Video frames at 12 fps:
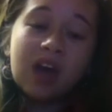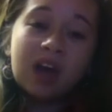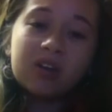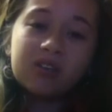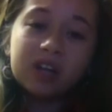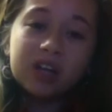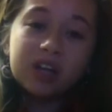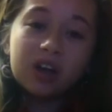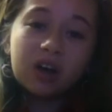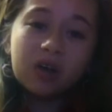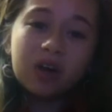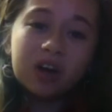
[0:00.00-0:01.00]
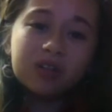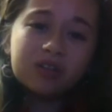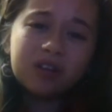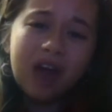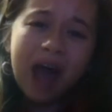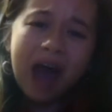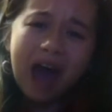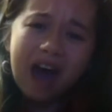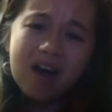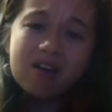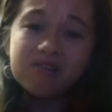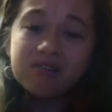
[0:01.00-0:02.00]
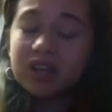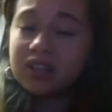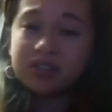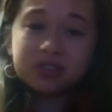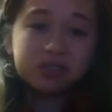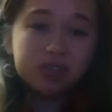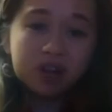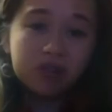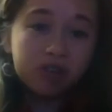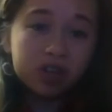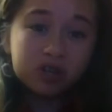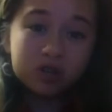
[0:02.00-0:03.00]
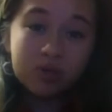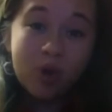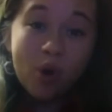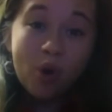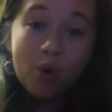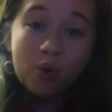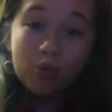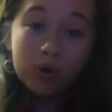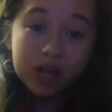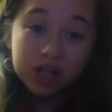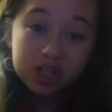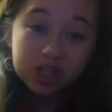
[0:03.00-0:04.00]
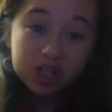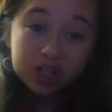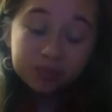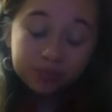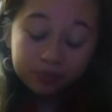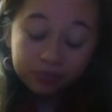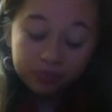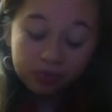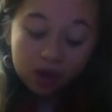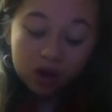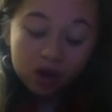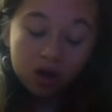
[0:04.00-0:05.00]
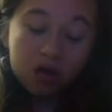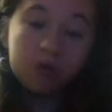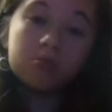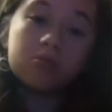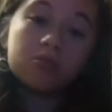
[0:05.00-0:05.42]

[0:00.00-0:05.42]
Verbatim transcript: I don't really know. I don't have a selfish wish. Um,